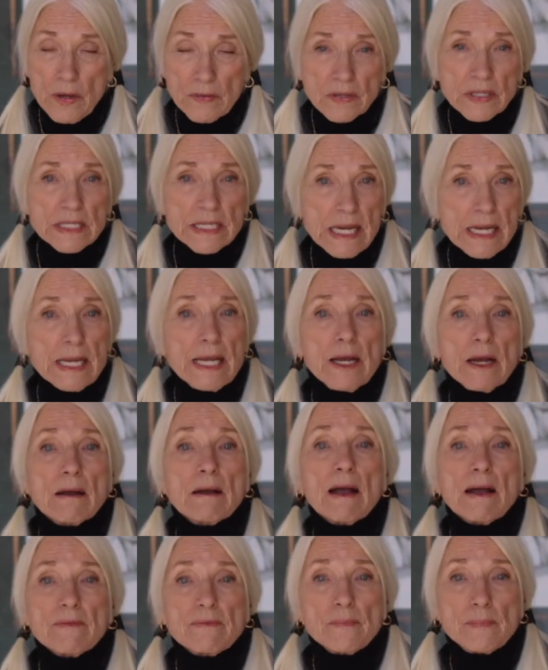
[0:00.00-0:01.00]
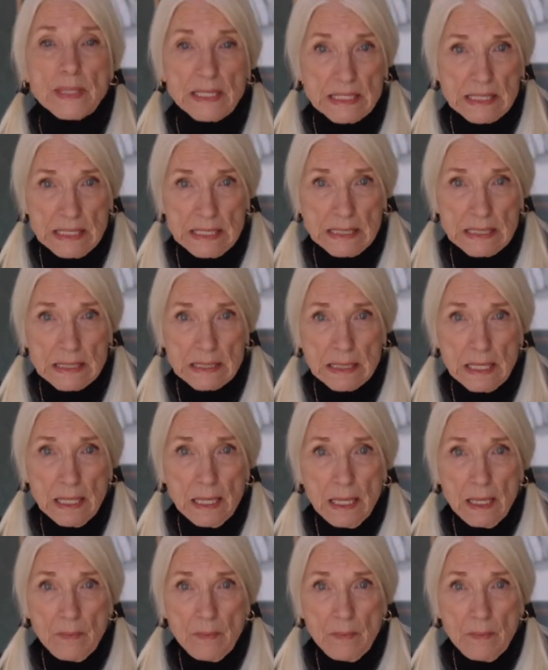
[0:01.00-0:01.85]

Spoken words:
have to take care of business.